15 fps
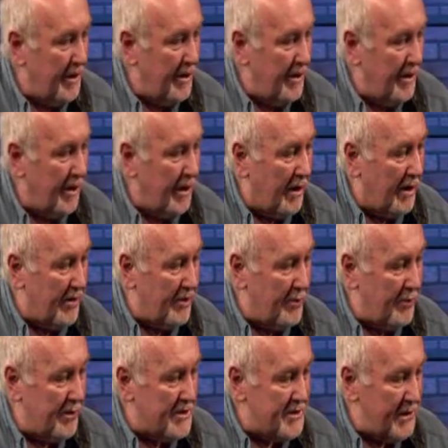And
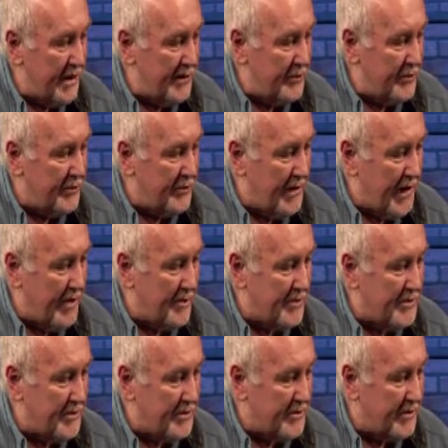the reason I do that
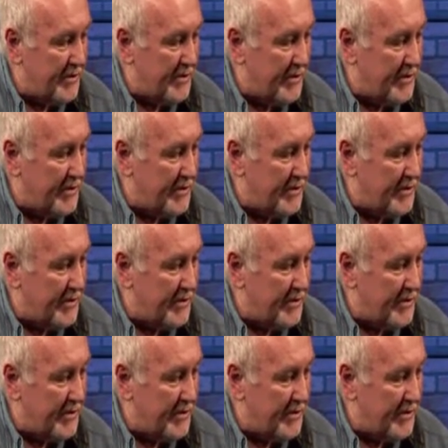is there's